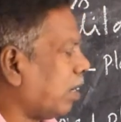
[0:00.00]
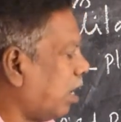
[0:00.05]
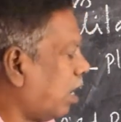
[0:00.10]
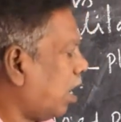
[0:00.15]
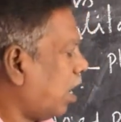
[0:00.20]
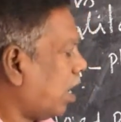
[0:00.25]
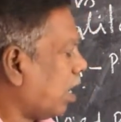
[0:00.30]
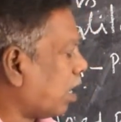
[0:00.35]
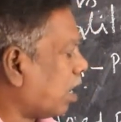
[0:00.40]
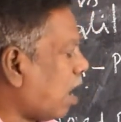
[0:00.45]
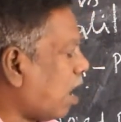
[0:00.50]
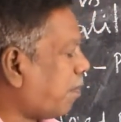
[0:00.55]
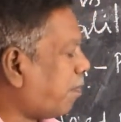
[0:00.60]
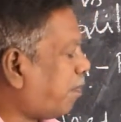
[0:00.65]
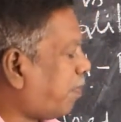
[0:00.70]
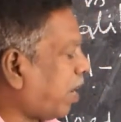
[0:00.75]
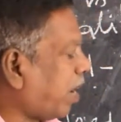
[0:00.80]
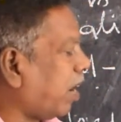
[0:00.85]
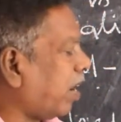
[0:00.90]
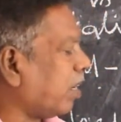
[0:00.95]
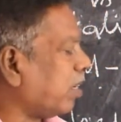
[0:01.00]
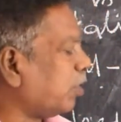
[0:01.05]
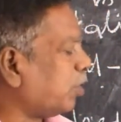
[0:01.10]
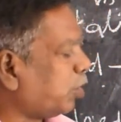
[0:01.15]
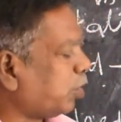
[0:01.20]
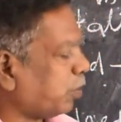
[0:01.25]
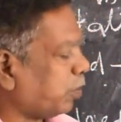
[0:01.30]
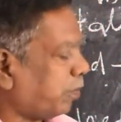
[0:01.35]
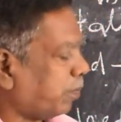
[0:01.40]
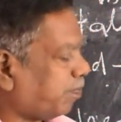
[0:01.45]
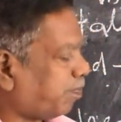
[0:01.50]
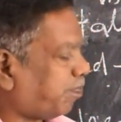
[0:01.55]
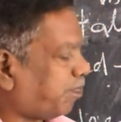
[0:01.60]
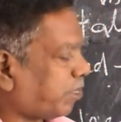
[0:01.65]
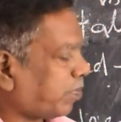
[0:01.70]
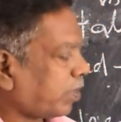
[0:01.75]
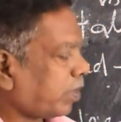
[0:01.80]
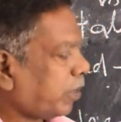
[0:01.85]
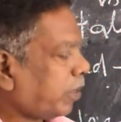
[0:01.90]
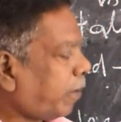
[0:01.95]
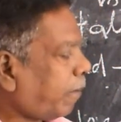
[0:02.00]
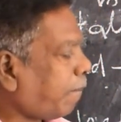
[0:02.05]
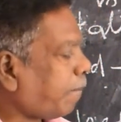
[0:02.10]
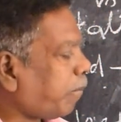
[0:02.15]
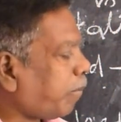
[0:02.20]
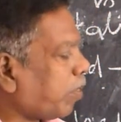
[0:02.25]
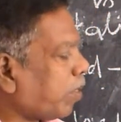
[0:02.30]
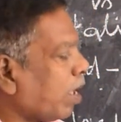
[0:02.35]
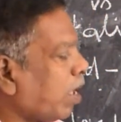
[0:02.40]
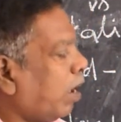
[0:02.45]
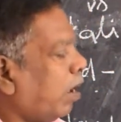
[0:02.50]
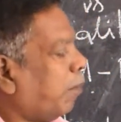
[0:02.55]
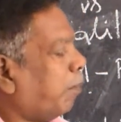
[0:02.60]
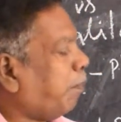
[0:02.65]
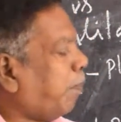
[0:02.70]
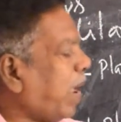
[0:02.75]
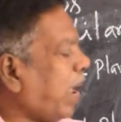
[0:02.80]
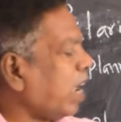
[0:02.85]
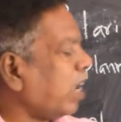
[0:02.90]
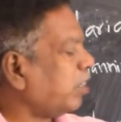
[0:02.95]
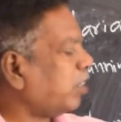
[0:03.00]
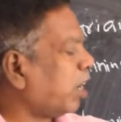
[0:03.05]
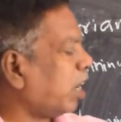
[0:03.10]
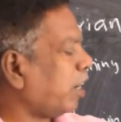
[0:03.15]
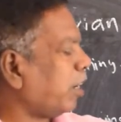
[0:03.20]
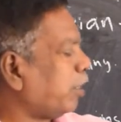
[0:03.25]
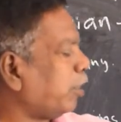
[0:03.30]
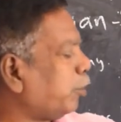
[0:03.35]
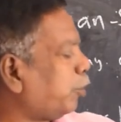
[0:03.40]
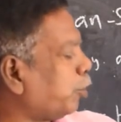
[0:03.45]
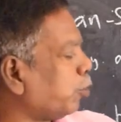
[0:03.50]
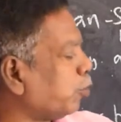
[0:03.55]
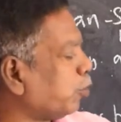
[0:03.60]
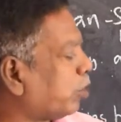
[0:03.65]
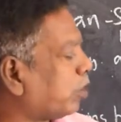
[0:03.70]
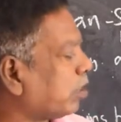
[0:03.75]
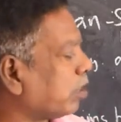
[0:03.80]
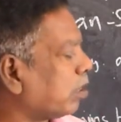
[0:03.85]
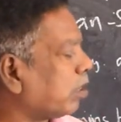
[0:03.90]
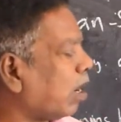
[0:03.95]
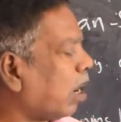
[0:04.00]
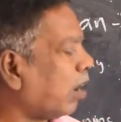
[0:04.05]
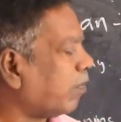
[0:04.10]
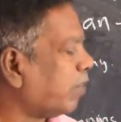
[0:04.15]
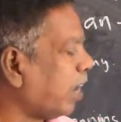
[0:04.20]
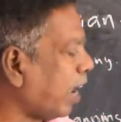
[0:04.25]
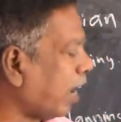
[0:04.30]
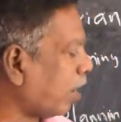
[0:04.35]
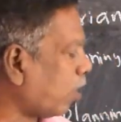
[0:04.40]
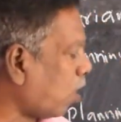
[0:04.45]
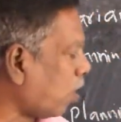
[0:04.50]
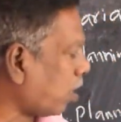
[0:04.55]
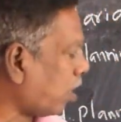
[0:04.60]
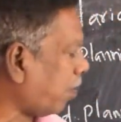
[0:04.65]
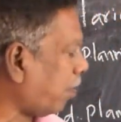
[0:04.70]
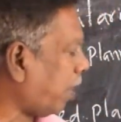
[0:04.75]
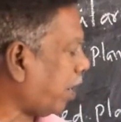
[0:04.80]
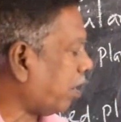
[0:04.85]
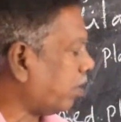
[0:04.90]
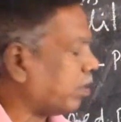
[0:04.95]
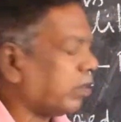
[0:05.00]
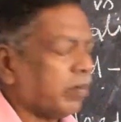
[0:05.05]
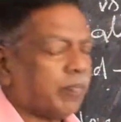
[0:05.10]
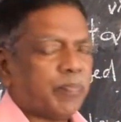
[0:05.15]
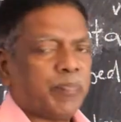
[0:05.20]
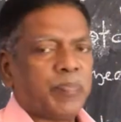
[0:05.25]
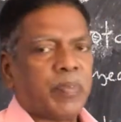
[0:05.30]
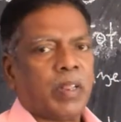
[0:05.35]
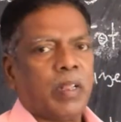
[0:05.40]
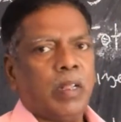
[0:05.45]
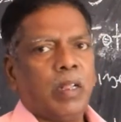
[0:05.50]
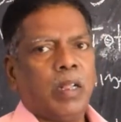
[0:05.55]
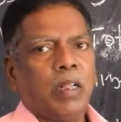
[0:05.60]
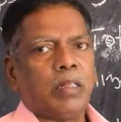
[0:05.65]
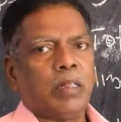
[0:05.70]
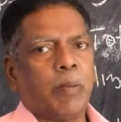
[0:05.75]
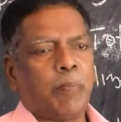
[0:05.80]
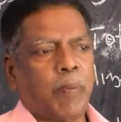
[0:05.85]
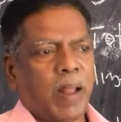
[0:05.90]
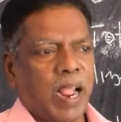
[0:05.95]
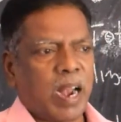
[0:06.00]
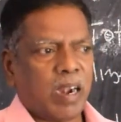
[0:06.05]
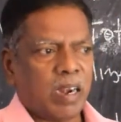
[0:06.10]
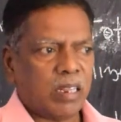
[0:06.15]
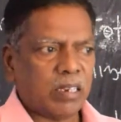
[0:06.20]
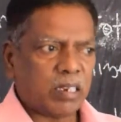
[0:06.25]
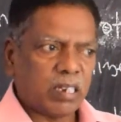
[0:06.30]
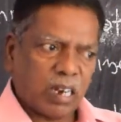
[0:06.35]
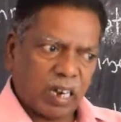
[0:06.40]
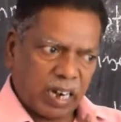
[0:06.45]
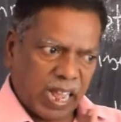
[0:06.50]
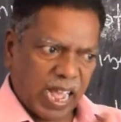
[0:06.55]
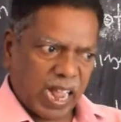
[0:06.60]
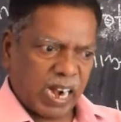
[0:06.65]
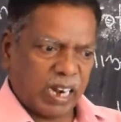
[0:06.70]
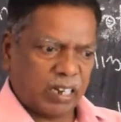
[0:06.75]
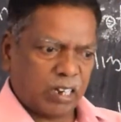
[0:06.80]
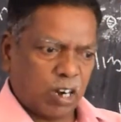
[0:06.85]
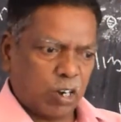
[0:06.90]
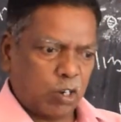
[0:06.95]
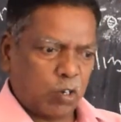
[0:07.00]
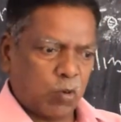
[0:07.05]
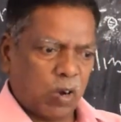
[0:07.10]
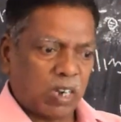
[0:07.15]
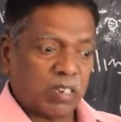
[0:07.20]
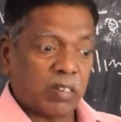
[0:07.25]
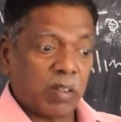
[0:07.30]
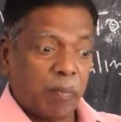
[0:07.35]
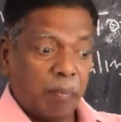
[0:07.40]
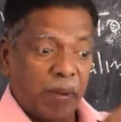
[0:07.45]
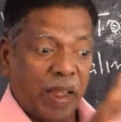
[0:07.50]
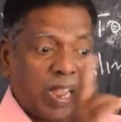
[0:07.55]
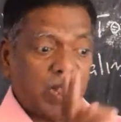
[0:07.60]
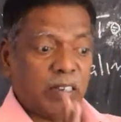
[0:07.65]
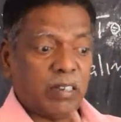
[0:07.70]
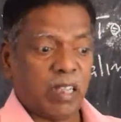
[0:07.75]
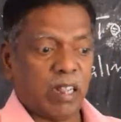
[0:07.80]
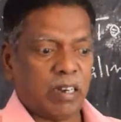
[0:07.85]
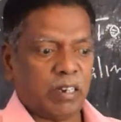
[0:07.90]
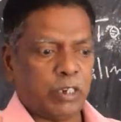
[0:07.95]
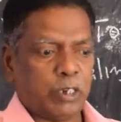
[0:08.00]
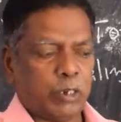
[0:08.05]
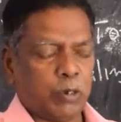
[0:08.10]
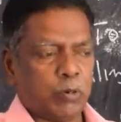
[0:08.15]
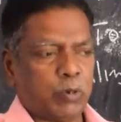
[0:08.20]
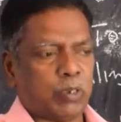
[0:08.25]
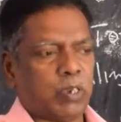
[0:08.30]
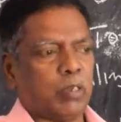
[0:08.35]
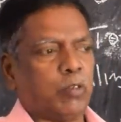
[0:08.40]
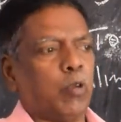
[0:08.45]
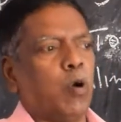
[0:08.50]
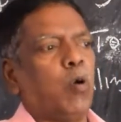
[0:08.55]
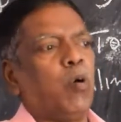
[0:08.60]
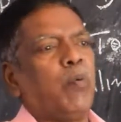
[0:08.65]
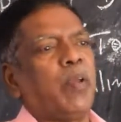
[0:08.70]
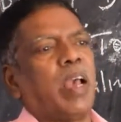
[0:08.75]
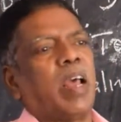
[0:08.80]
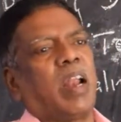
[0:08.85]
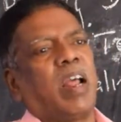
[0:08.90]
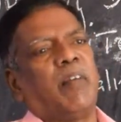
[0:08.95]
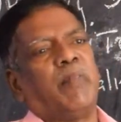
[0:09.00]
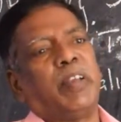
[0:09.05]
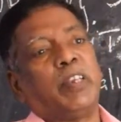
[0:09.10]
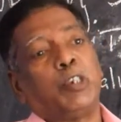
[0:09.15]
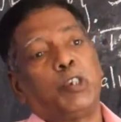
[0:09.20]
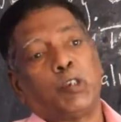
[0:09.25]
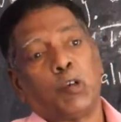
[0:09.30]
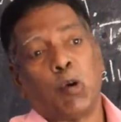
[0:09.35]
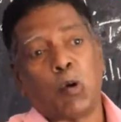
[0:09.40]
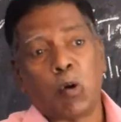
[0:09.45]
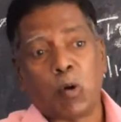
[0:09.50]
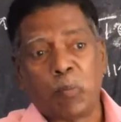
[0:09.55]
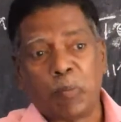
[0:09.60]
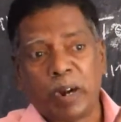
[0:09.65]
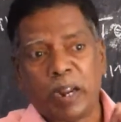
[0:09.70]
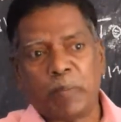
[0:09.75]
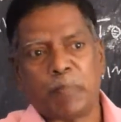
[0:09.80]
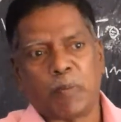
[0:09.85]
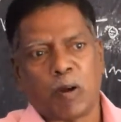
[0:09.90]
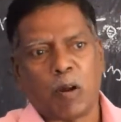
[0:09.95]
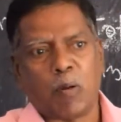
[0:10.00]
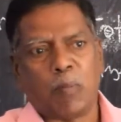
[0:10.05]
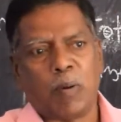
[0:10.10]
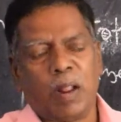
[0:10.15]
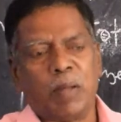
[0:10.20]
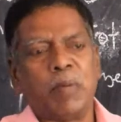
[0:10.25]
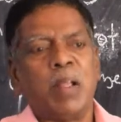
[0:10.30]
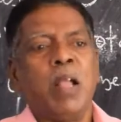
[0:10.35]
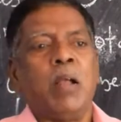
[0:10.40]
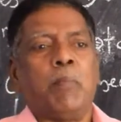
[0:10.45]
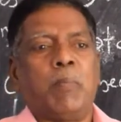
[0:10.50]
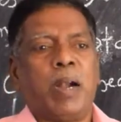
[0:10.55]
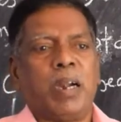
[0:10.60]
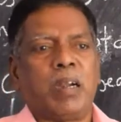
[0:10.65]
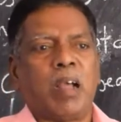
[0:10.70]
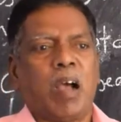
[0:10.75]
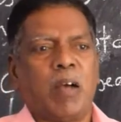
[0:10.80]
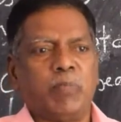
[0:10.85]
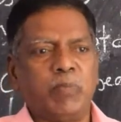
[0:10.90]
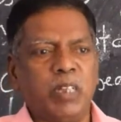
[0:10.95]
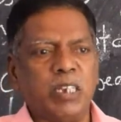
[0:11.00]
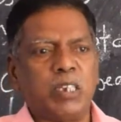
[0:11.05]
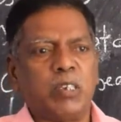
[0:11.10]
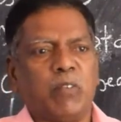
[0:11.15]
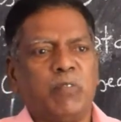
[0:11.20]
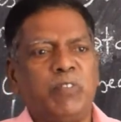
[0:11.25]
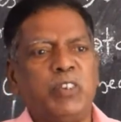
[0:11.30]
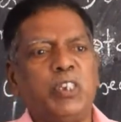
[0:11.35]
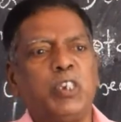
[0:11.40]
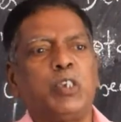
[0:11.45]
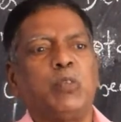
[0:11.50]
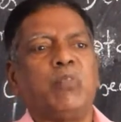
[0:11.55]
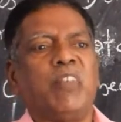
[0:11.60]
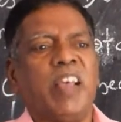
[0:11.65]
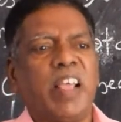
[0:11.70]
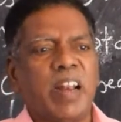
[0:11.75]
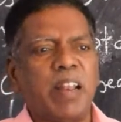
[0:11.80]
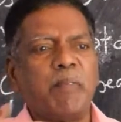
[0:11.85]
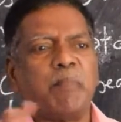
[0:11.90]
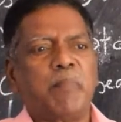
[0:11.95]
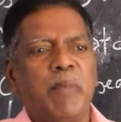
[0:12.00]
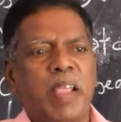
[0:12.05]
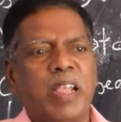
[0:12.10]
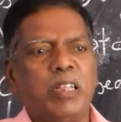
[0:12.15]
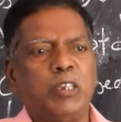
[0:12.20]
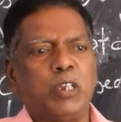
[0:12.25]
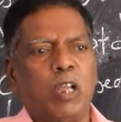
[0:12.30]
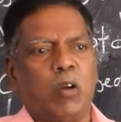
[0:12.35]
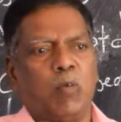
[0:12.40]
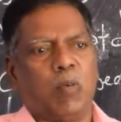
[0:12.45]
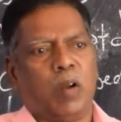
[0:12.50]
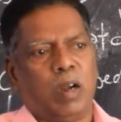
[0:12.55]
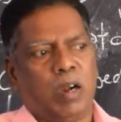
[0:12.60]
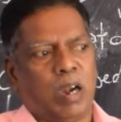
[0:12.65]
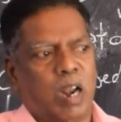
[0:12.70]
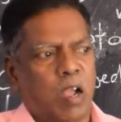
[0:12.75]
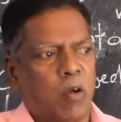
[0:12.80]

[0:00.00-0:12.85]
Then comprehensive. Major issues of the economy. The plan is directed towards the major issues. Though we are having so many problems, but of this, which is very major one.